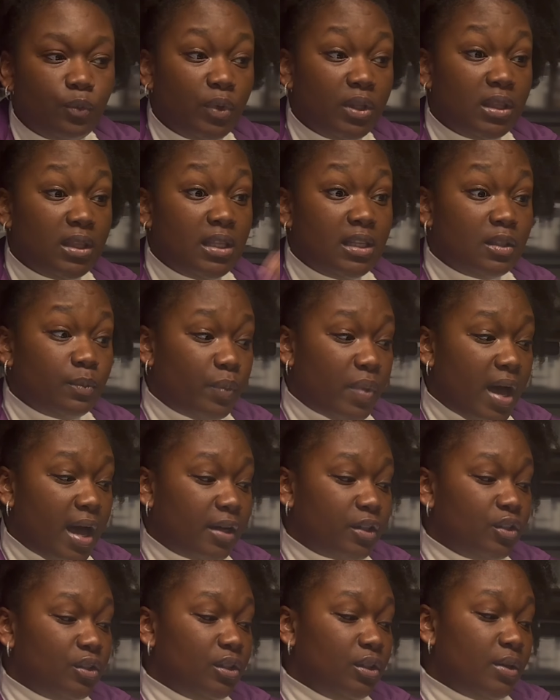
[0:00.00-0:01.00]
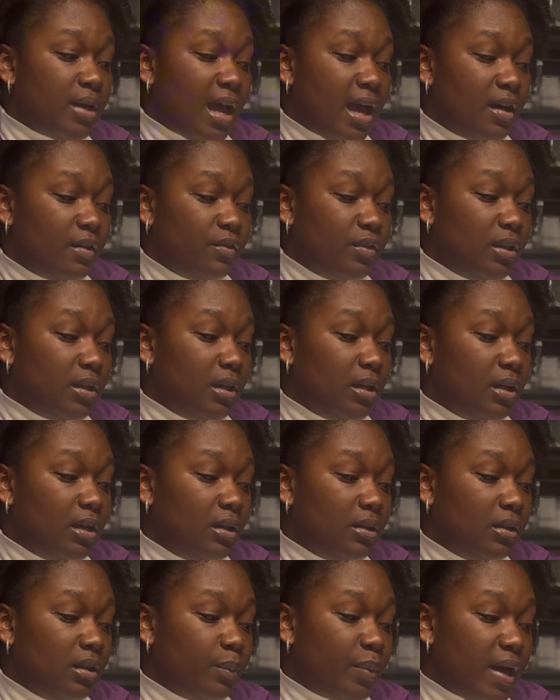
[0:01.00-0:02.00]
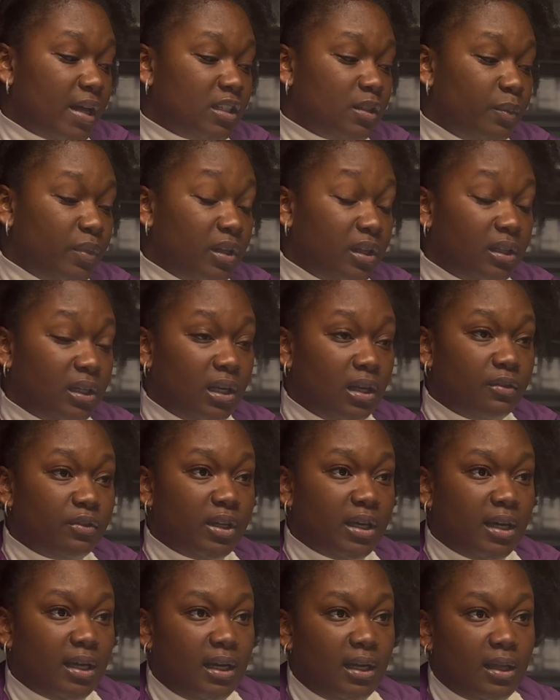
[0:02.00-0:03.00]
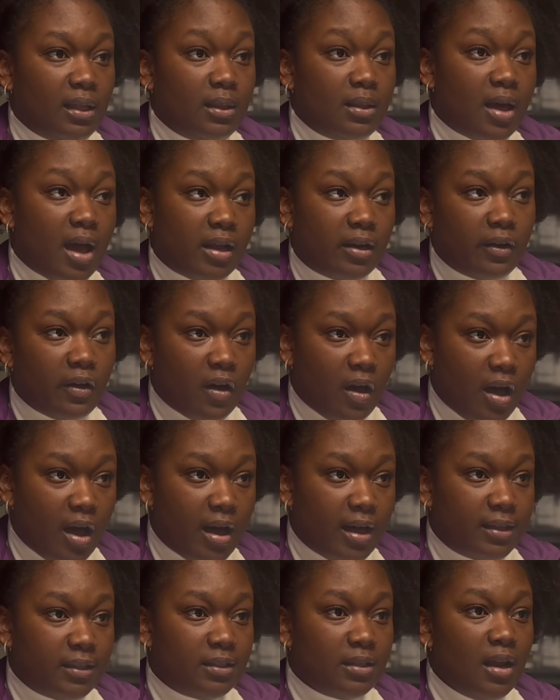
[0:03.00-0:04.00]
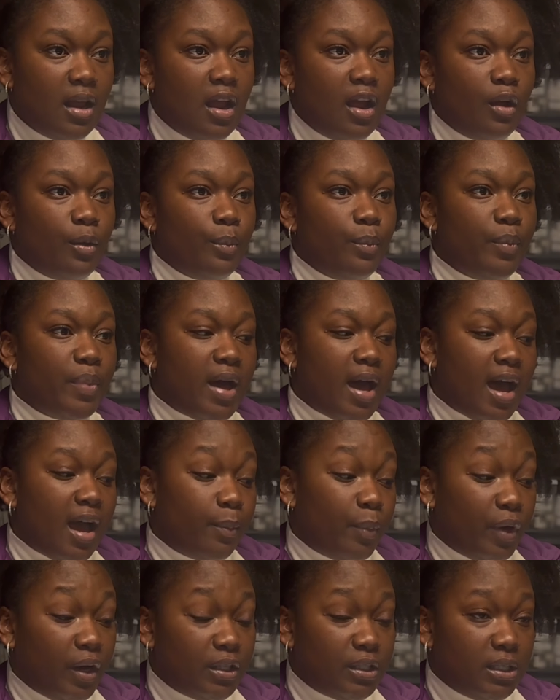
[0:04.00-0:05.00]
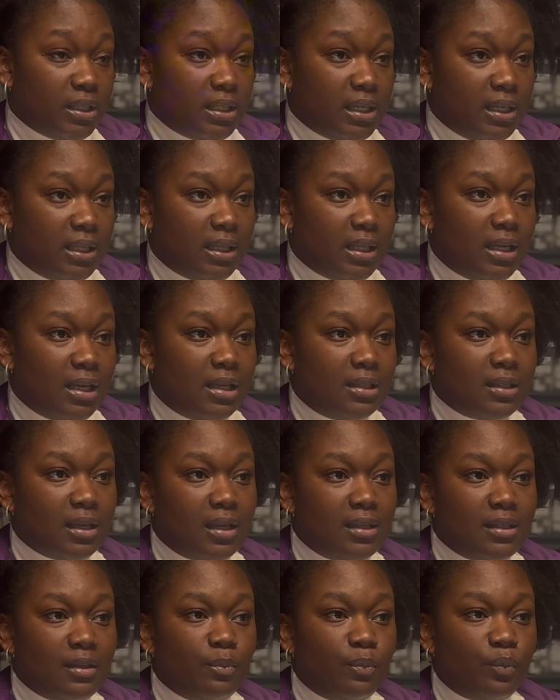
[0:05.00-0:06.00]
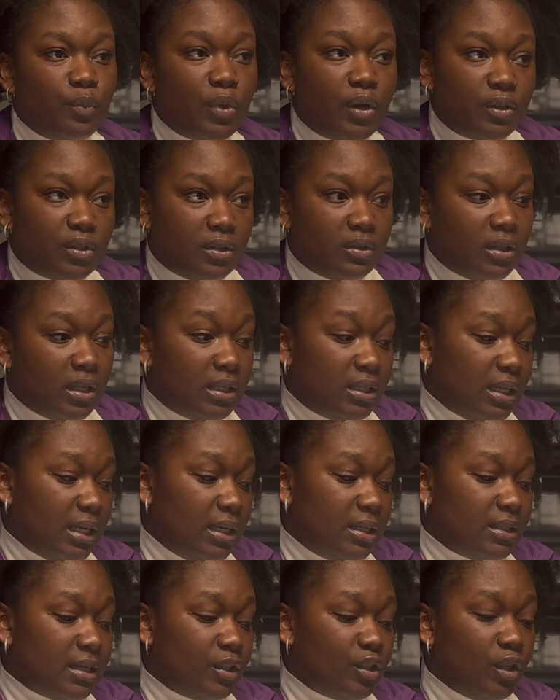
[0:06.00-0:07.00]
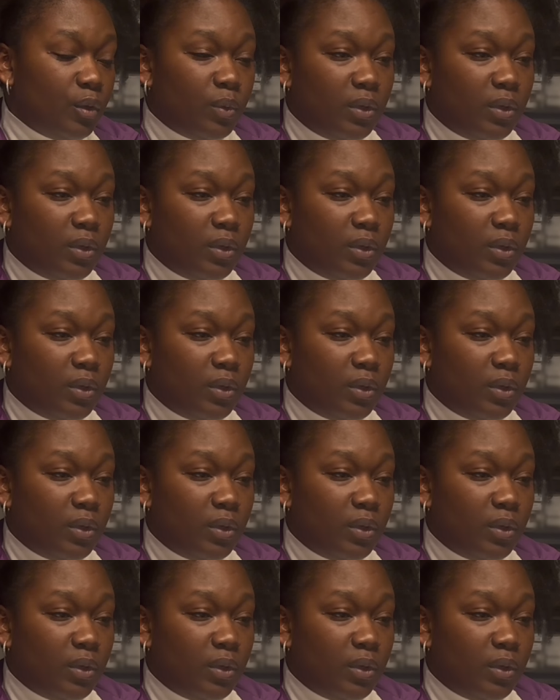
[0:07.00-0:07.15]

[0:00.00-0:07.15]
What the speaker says: With this box, you have the possibility of cutting a lot of cost by purchasing this, because most of the things that you